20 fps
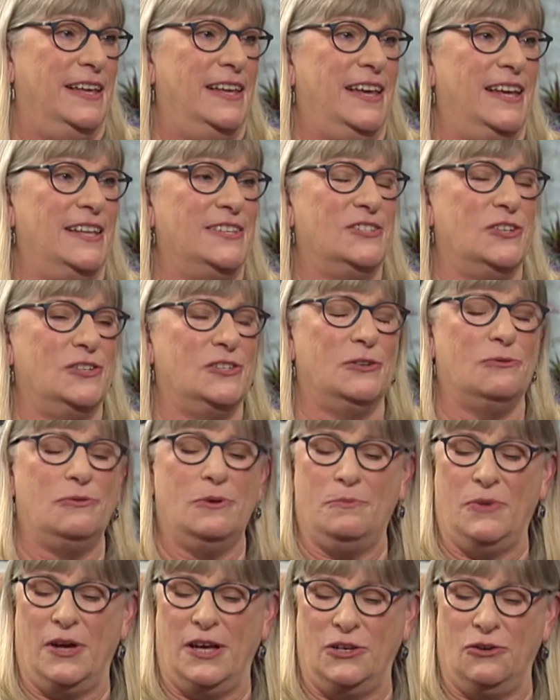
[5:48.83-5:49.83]
It's just a
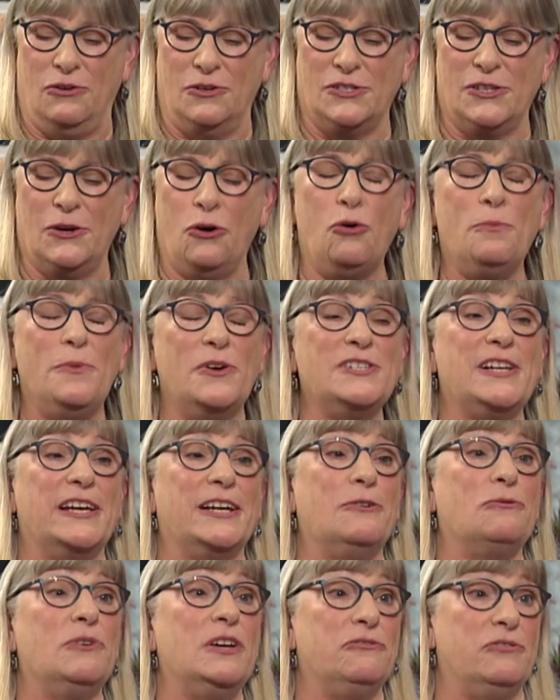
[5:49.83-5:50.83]
reminder. It's almost like
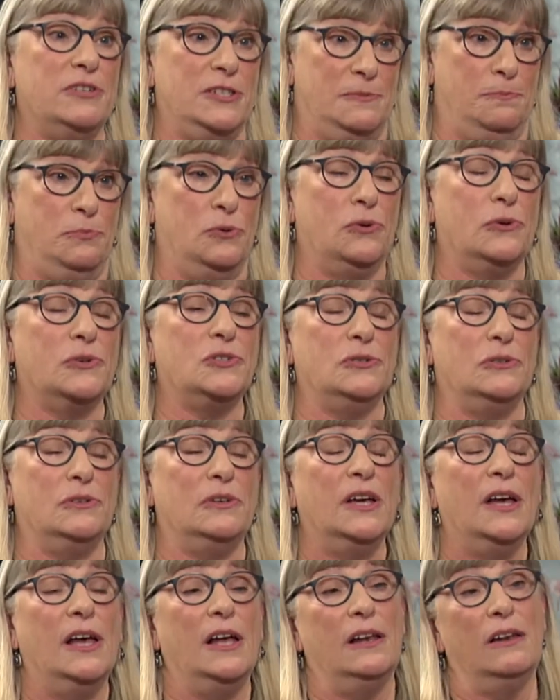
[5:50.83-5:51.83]
a reference book to
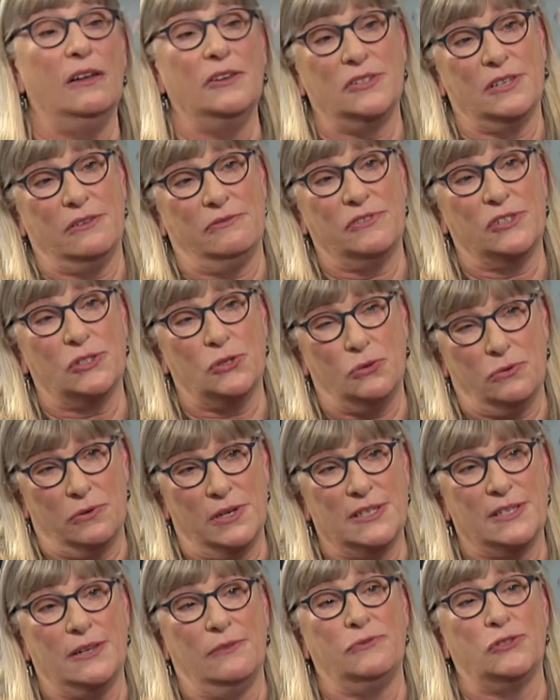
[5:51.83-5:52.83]
lots of
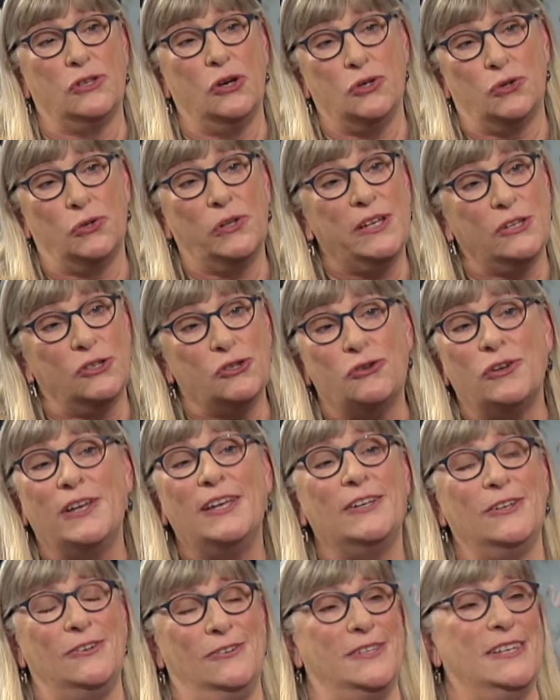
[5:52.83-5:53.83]
stories of social history
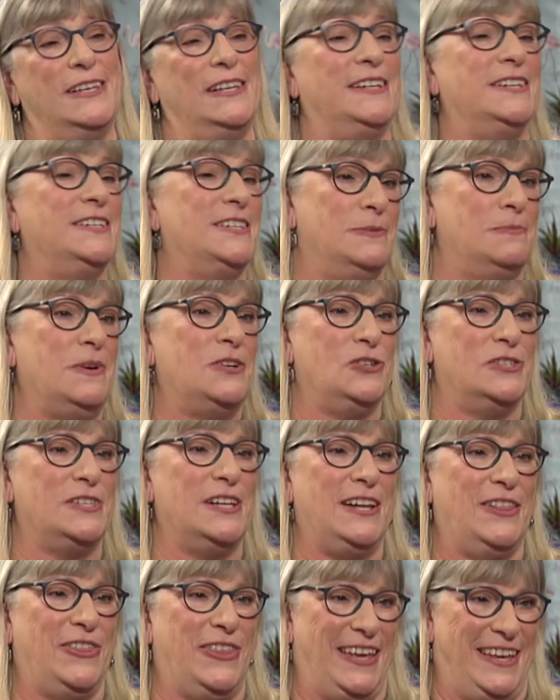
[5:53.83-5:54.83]
in New Zealand as and much I as
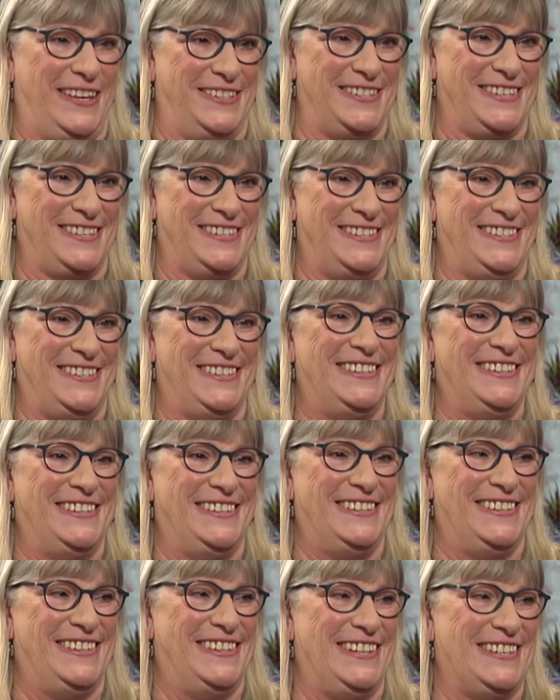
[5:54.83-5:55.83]
anything that. else. That's so
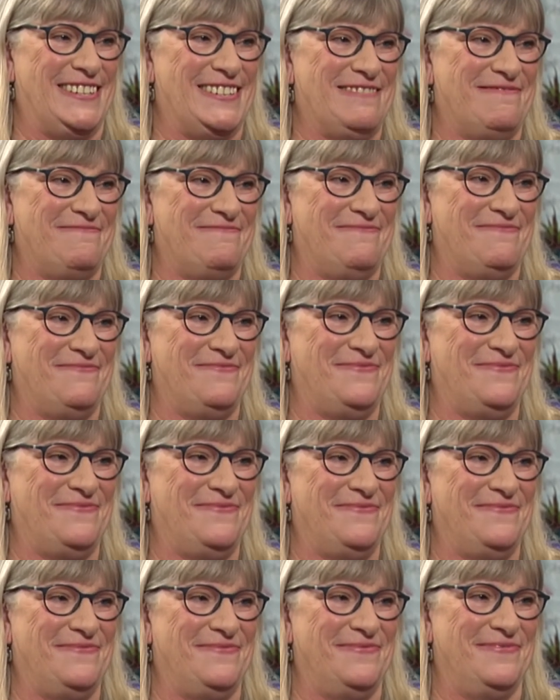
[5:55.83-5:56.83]
awesome. many good yeah. lists
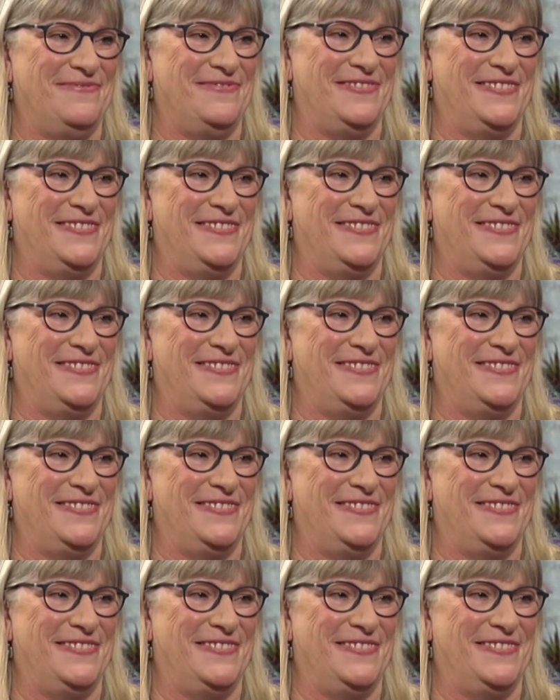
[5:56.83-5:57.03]
in fun. here.